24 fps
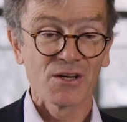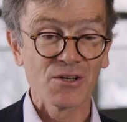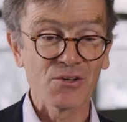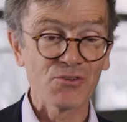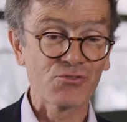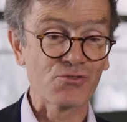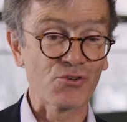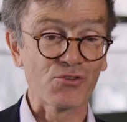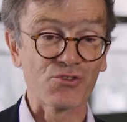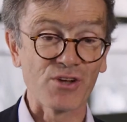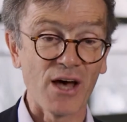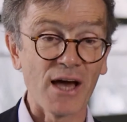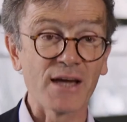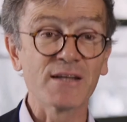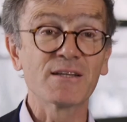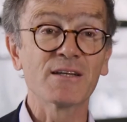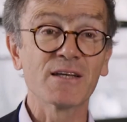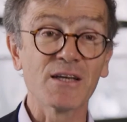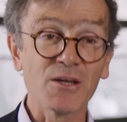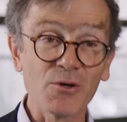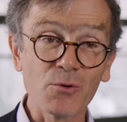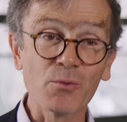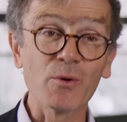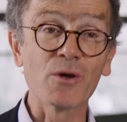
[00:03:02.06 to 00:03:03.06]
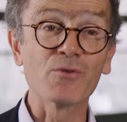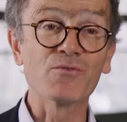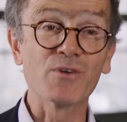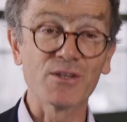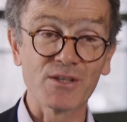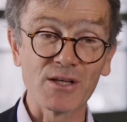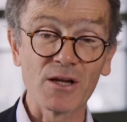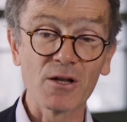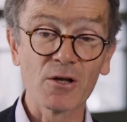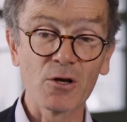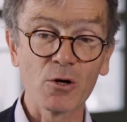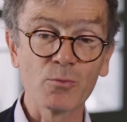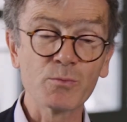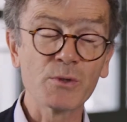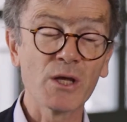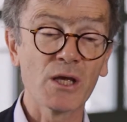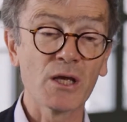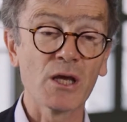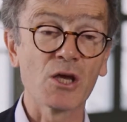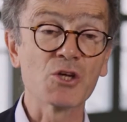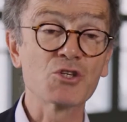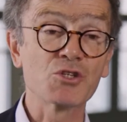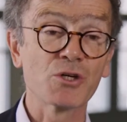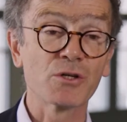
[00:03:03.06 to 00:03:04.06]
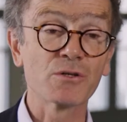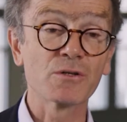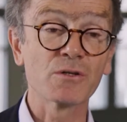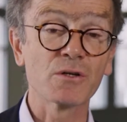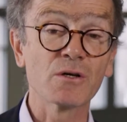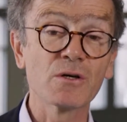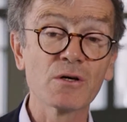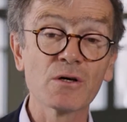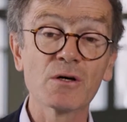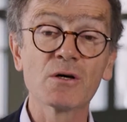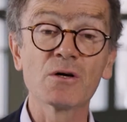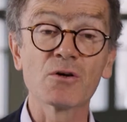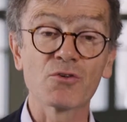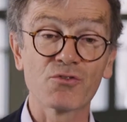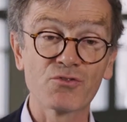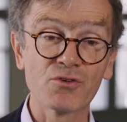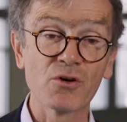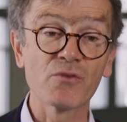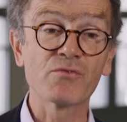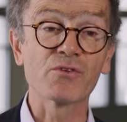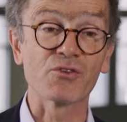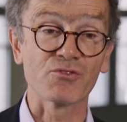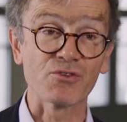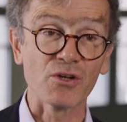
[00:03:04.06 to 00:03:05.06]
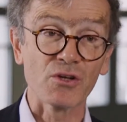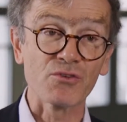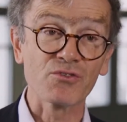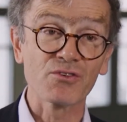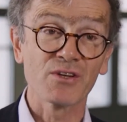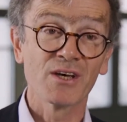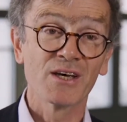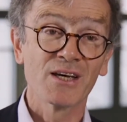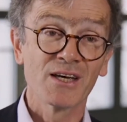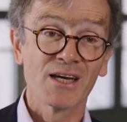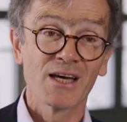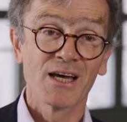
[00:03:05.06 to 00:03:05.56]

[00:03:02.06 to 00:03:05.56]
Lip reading: society with the telecommunication services.